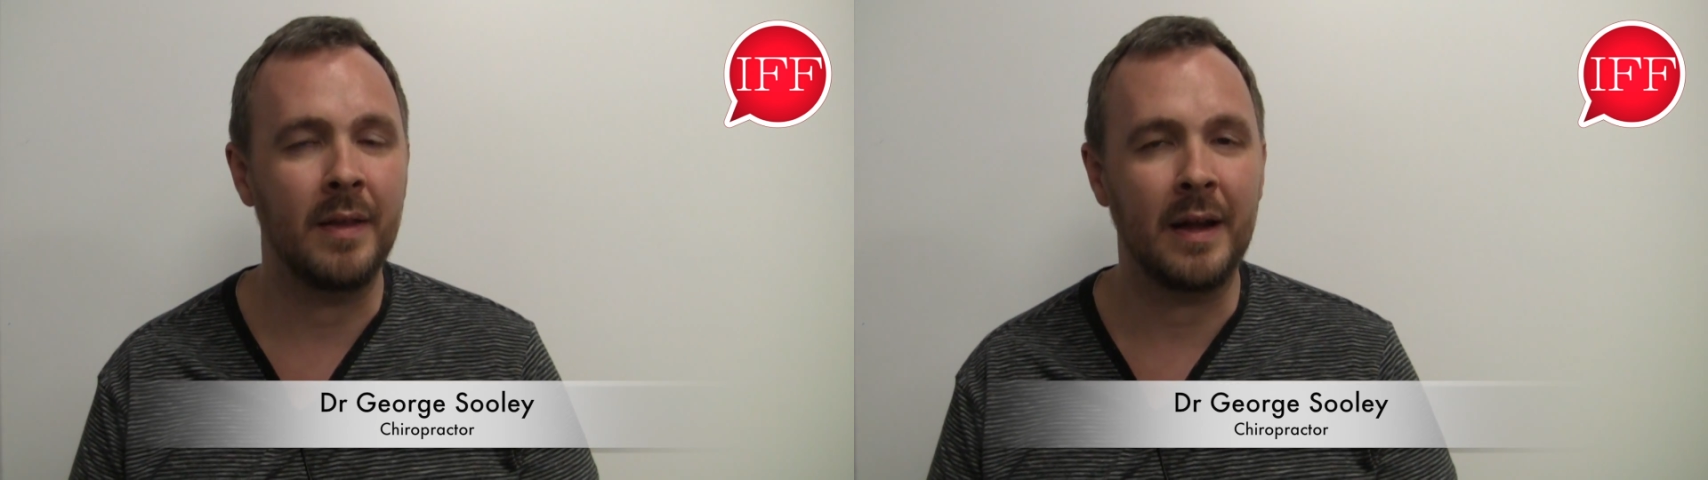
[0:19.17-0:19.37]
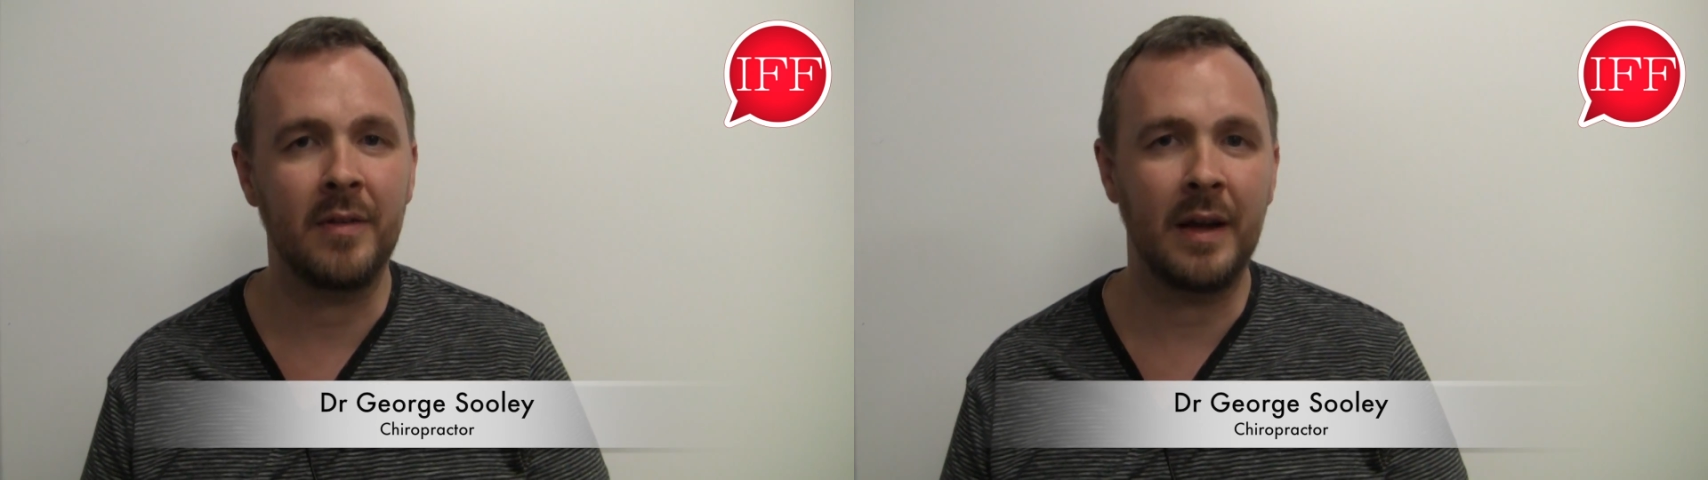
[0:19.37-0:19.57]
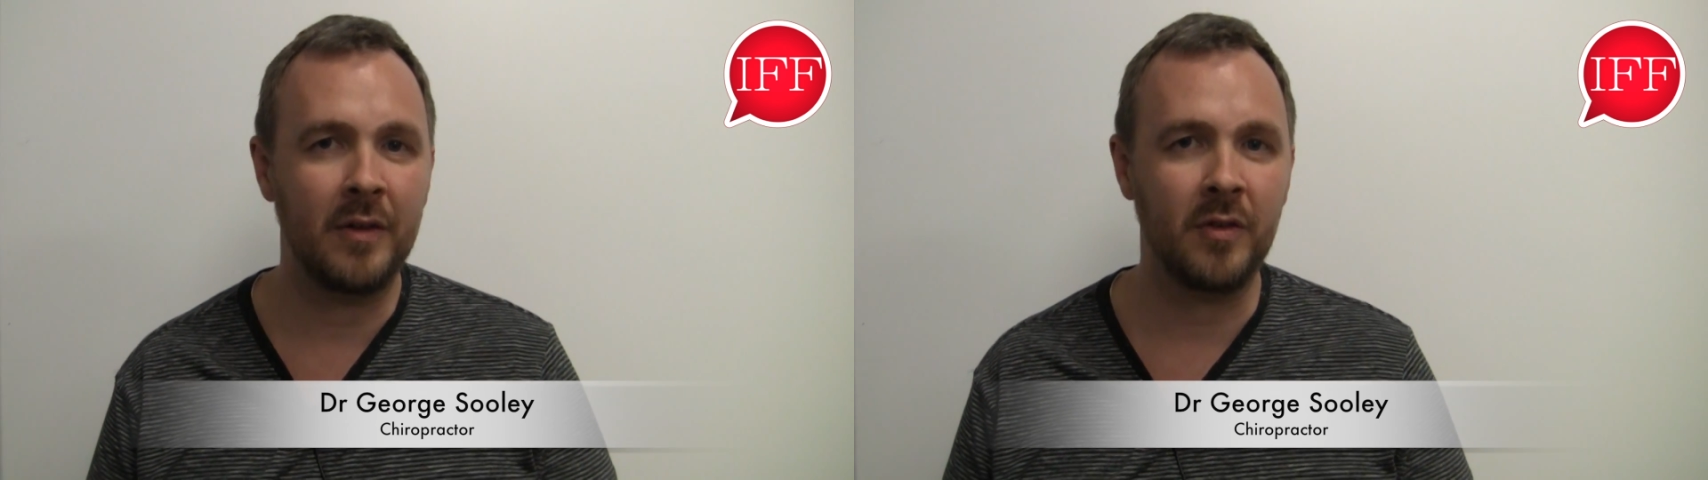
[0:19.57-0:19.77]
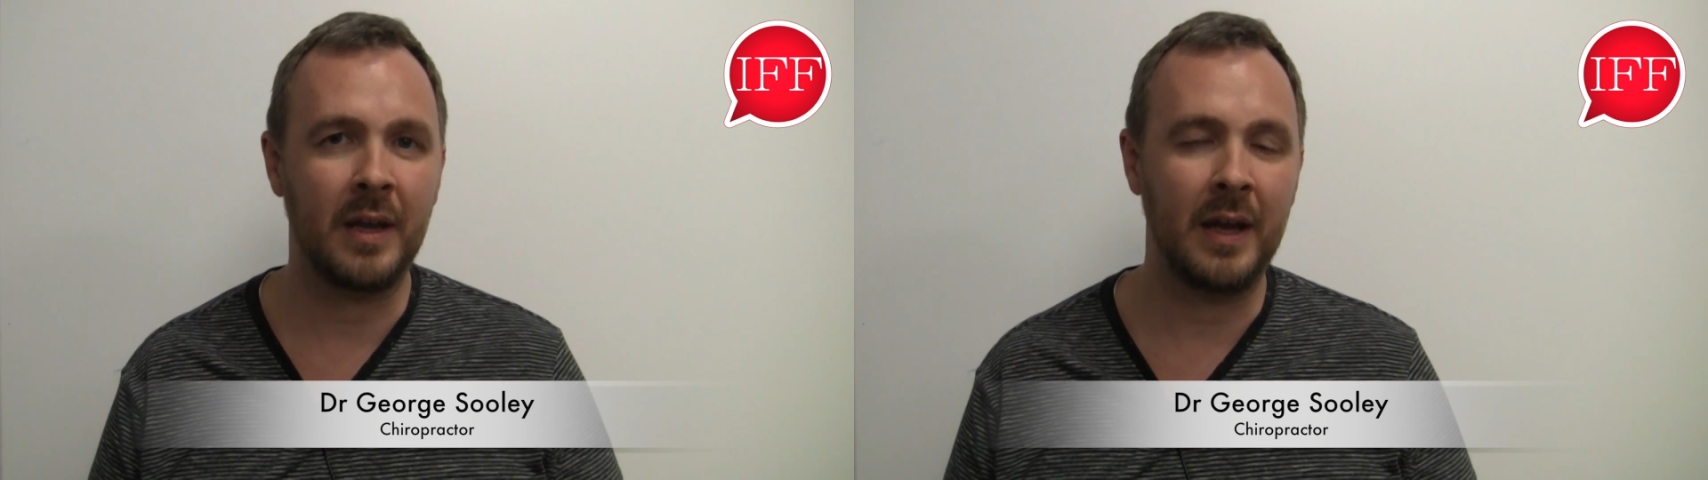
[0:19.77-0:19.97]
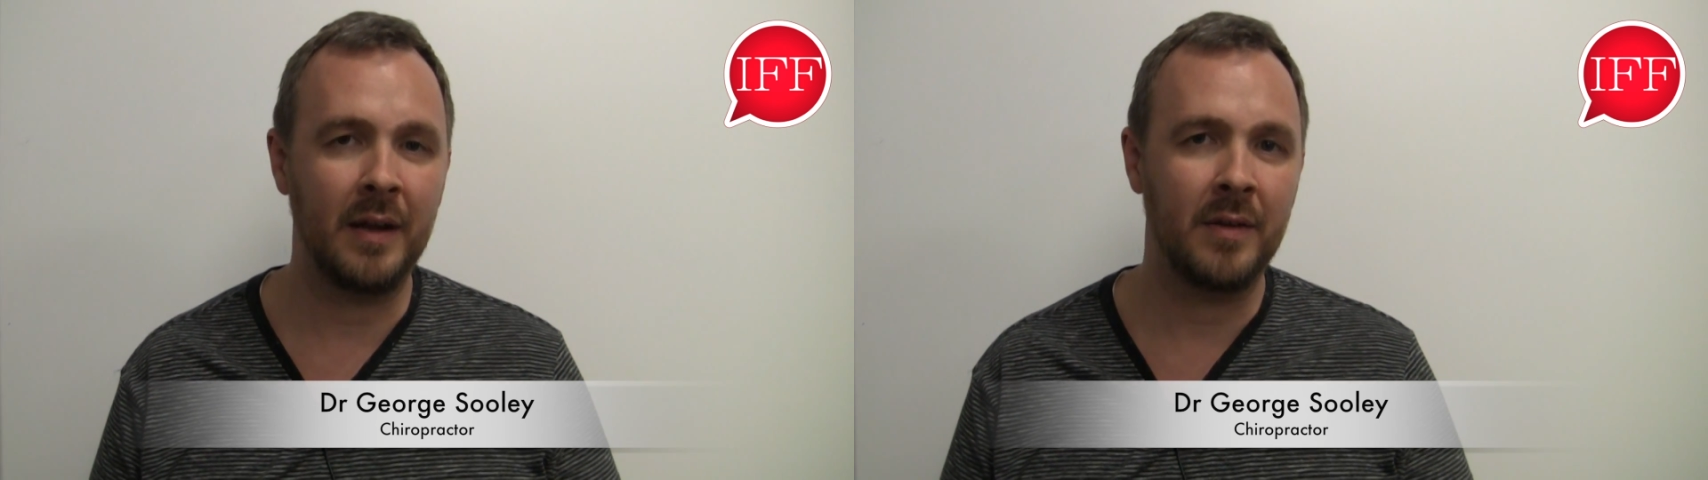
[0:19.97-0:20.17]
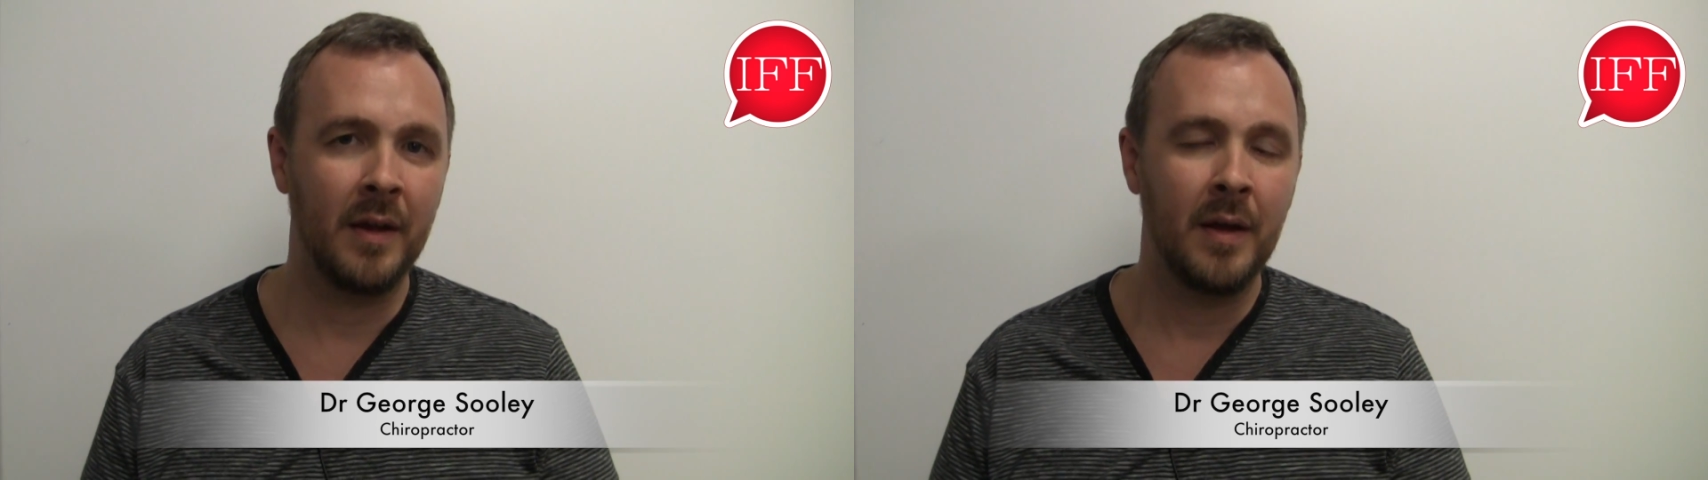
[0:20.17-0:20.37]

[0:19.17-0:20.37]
that to educate